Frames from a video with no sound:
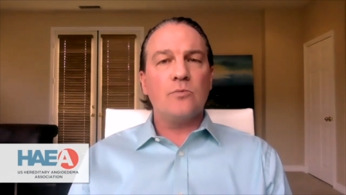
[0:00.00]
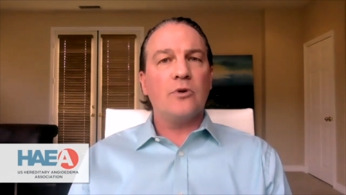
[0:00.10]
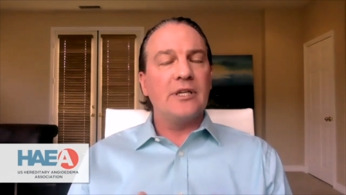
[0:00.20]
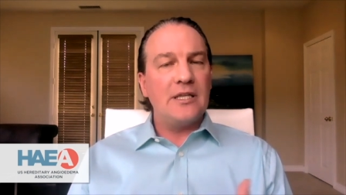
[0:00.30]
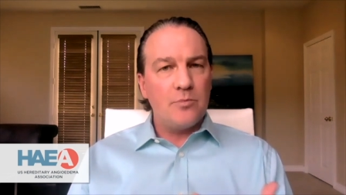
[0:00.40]
We'll
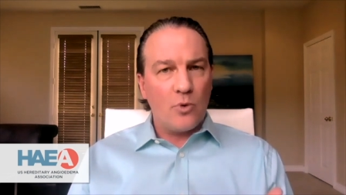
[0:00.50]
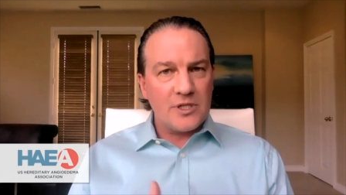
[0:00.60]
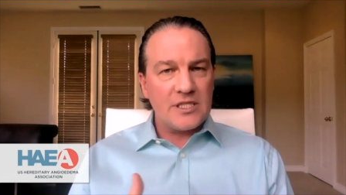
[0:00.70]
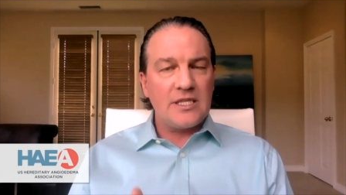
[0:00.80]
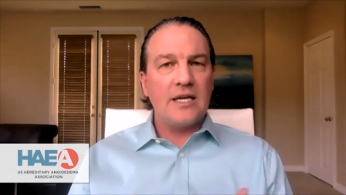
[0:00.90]
need more
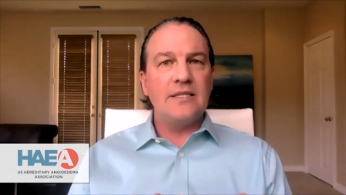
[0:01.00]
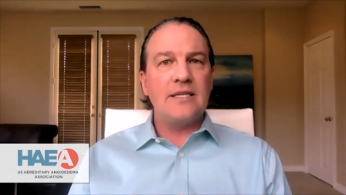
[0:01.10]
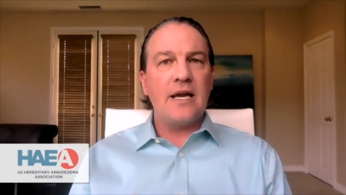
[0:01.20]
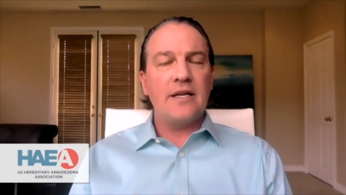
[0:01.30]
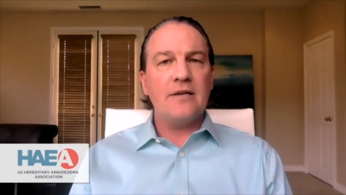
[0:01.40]
study
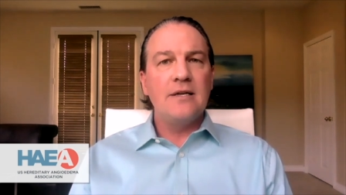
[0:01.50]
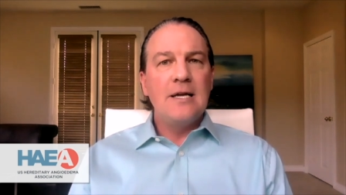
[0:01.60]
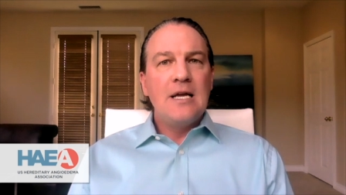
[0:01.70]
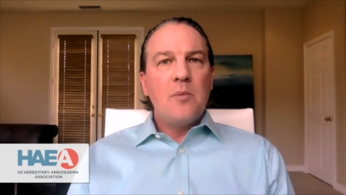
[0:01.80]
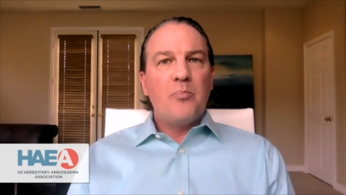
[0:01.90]
data
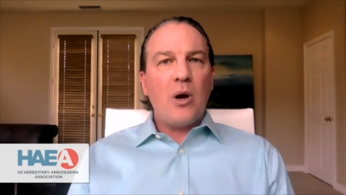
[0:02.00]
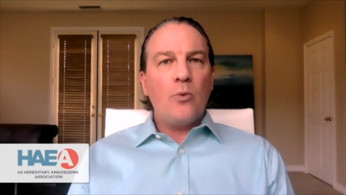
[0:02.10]
but